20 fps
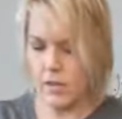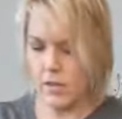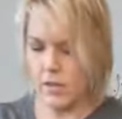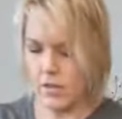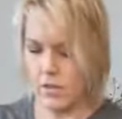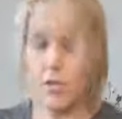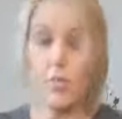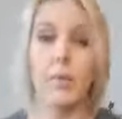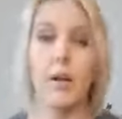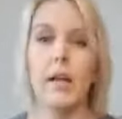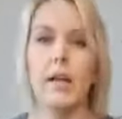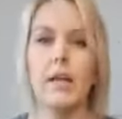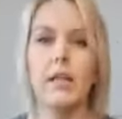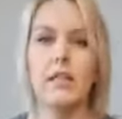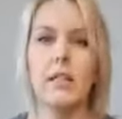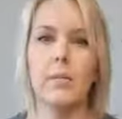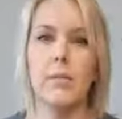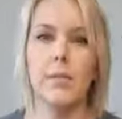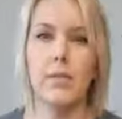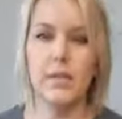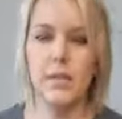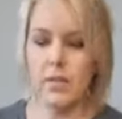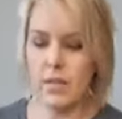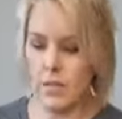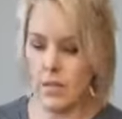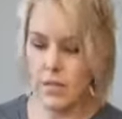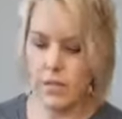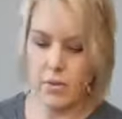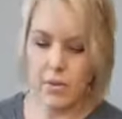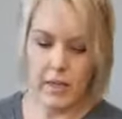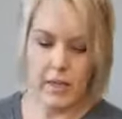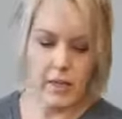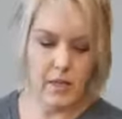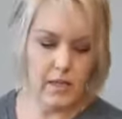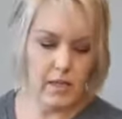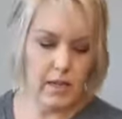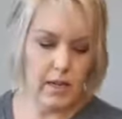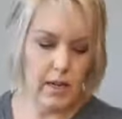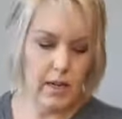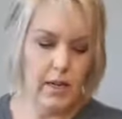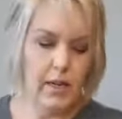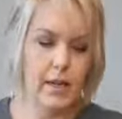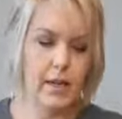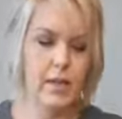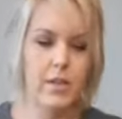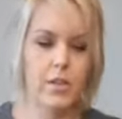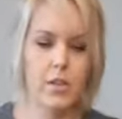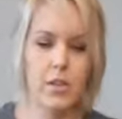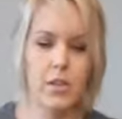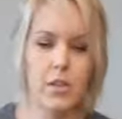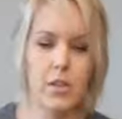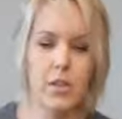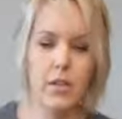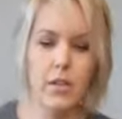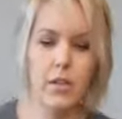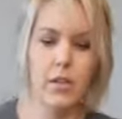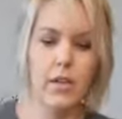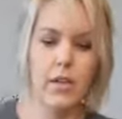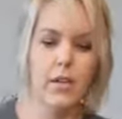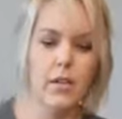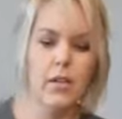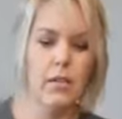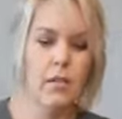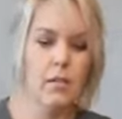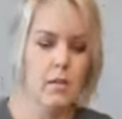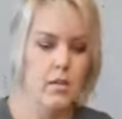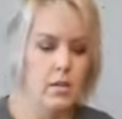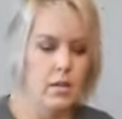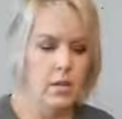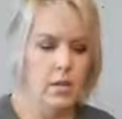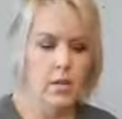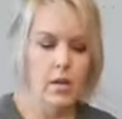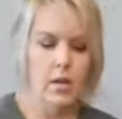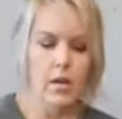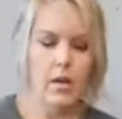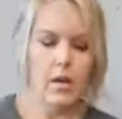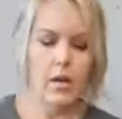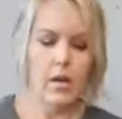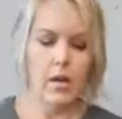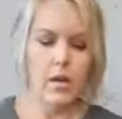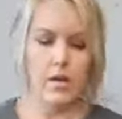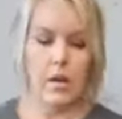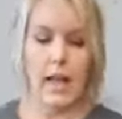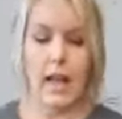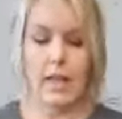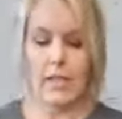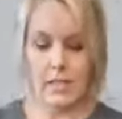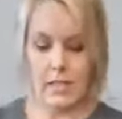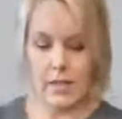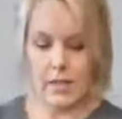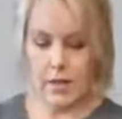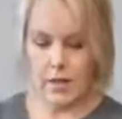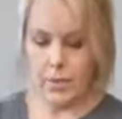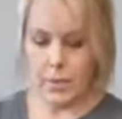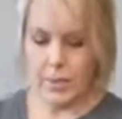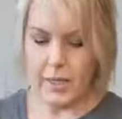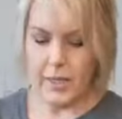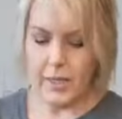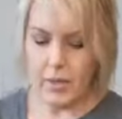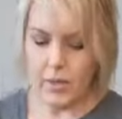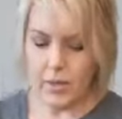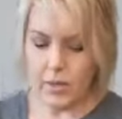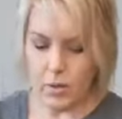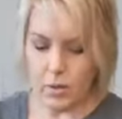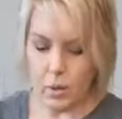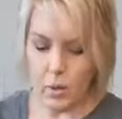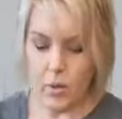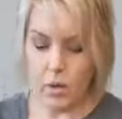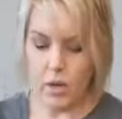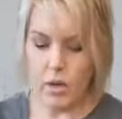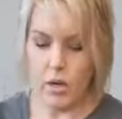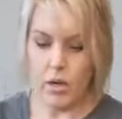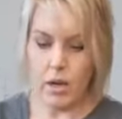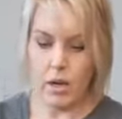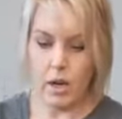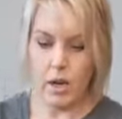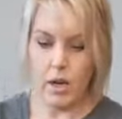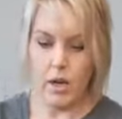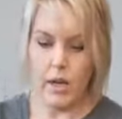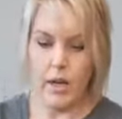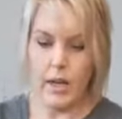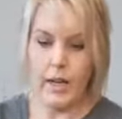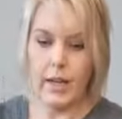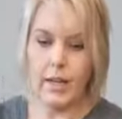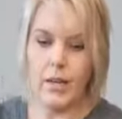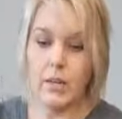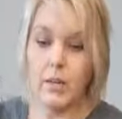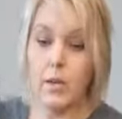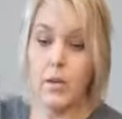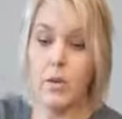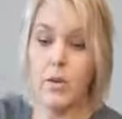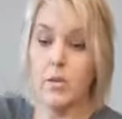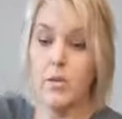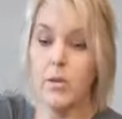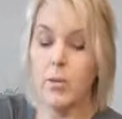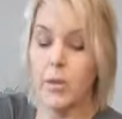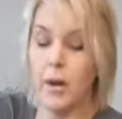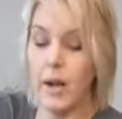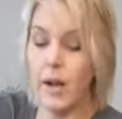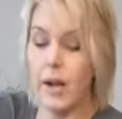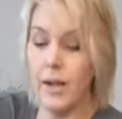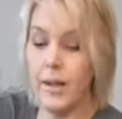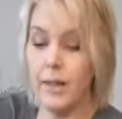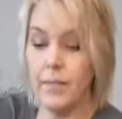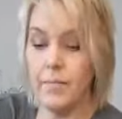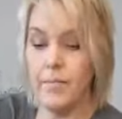So when I get done with this little twig design, it should look good as a centerpiece or on a low tray.